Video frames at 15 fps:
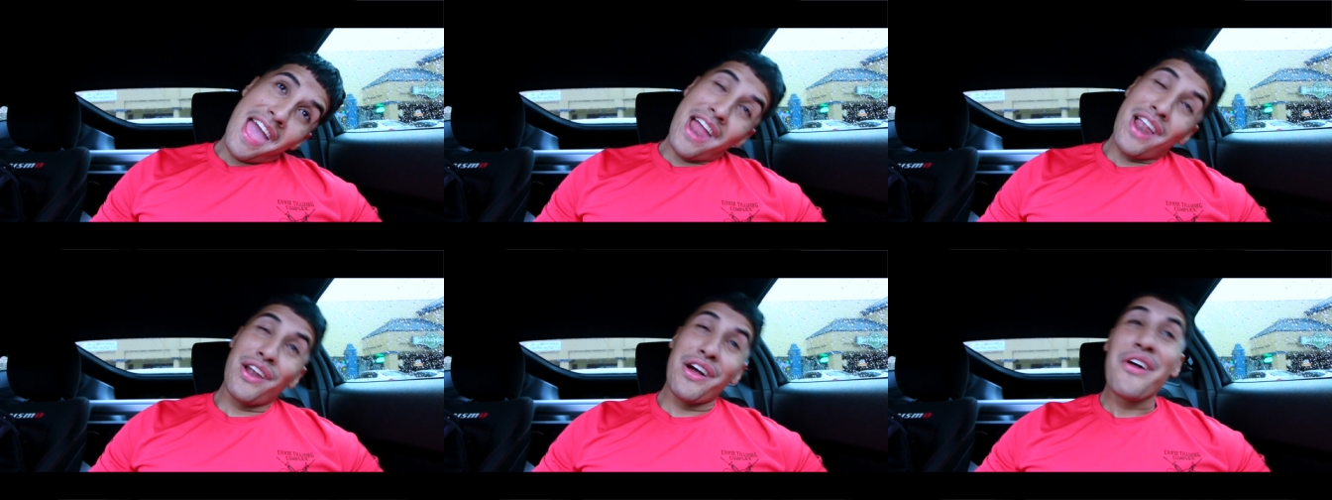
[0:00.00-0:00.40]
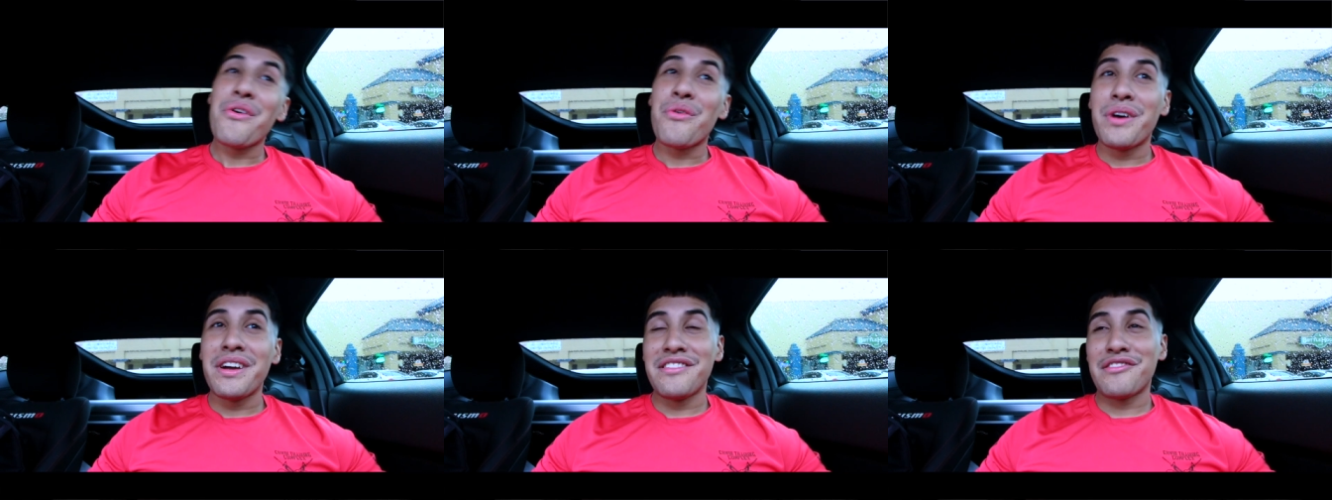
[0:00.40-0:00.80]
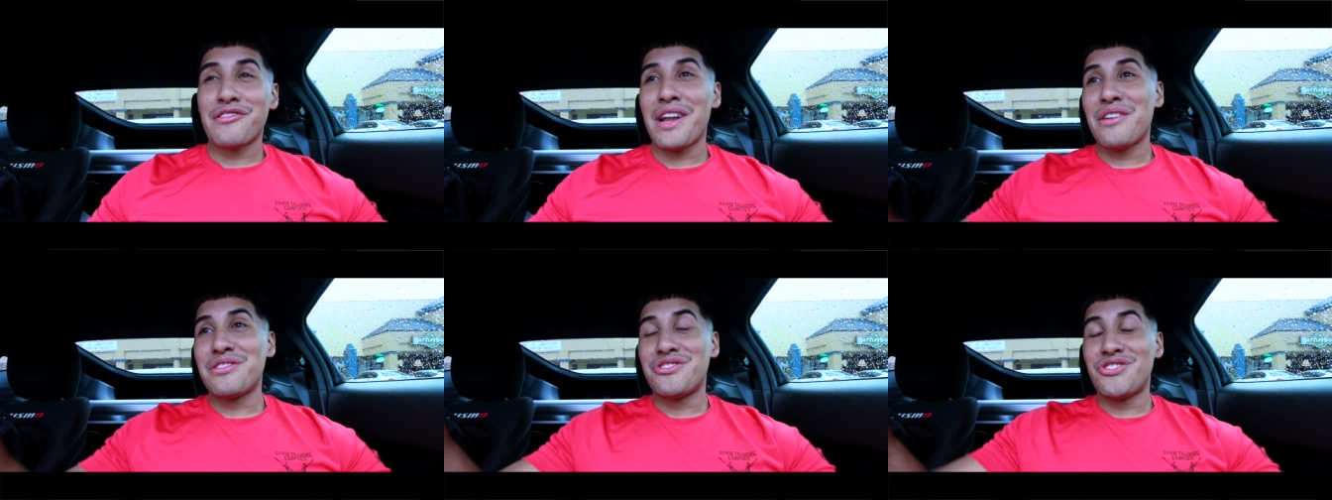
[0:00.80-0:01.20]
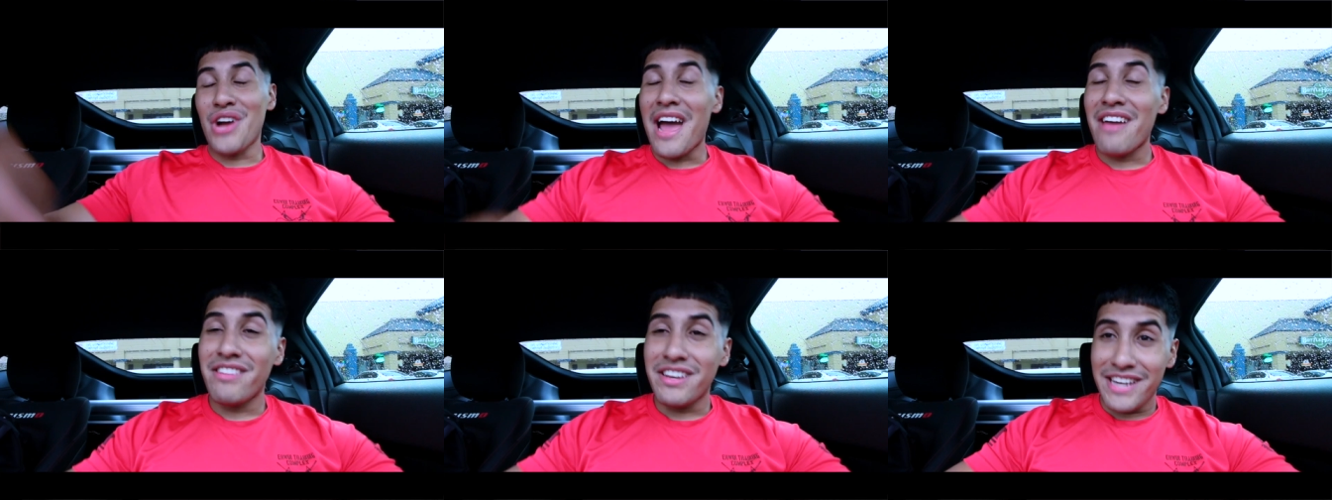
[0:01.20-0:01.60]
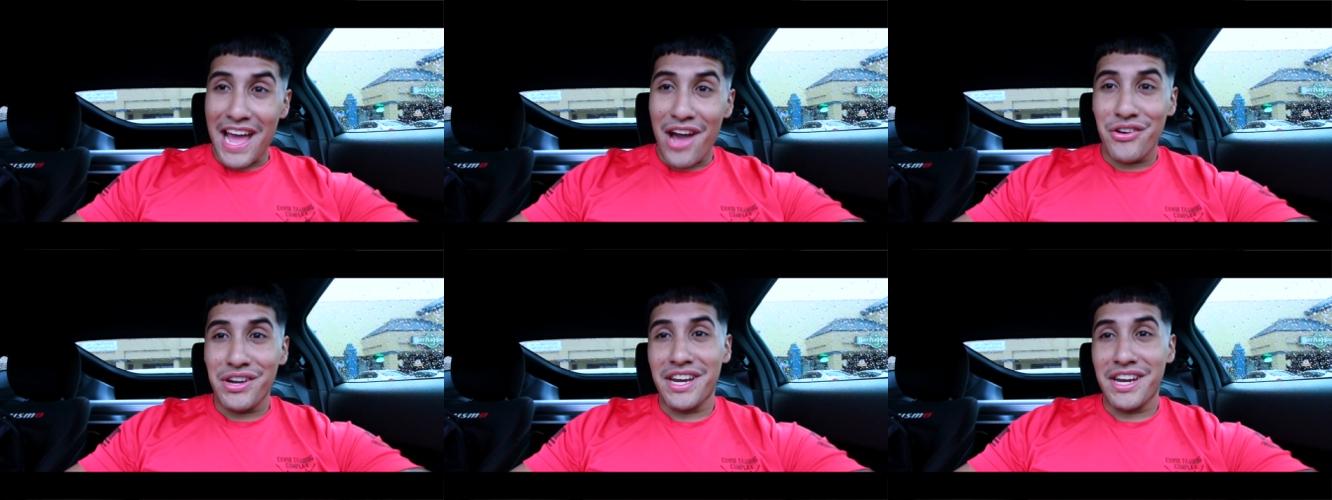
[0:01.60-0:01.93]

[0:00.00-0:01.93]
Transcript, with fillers: And another one is when I was driving down